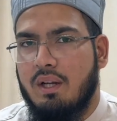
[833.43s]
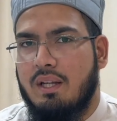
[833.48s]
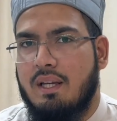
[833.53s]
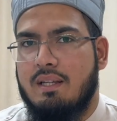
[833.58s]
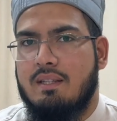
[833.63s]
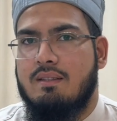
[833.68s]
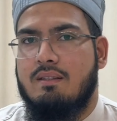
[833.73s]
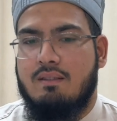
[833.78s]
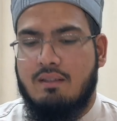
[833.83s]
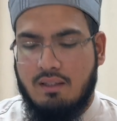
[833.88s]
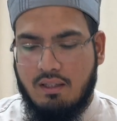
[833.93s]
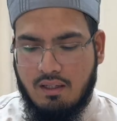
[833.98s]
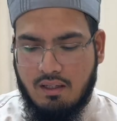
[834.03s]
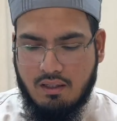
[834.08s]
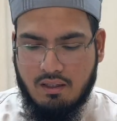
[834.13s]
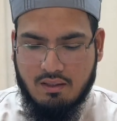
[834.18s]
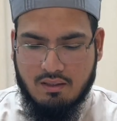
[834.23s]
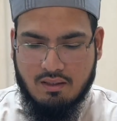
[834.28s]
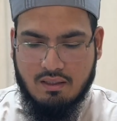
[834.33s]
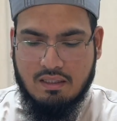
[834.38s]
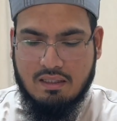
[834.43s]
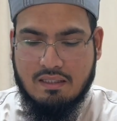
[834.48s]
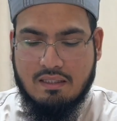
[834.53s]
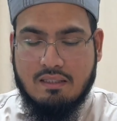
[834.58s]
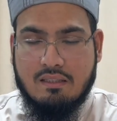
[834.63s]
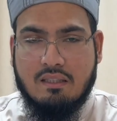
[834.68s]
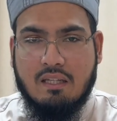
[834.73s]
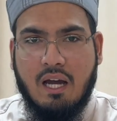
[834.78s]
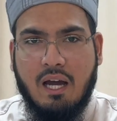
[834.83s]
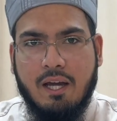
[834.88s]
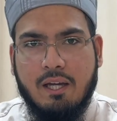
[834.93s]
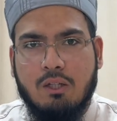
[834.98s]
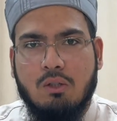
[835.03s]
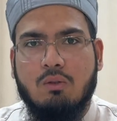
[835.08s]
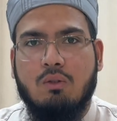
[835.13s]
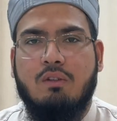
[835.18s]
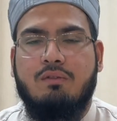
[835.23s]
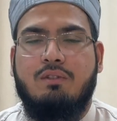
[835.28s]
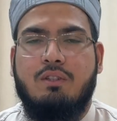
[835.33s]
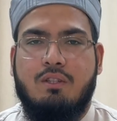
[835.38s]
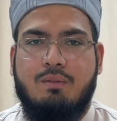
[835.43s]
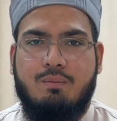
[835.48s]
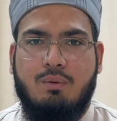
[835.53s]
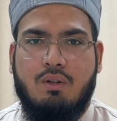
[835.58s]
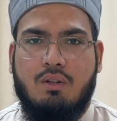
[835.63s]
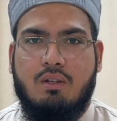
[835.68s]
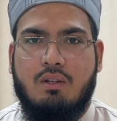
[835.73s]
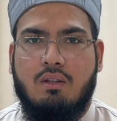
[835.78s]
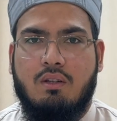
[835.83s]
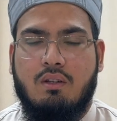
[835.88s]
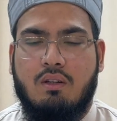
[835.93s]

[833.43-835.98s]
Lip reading: is the title of this book?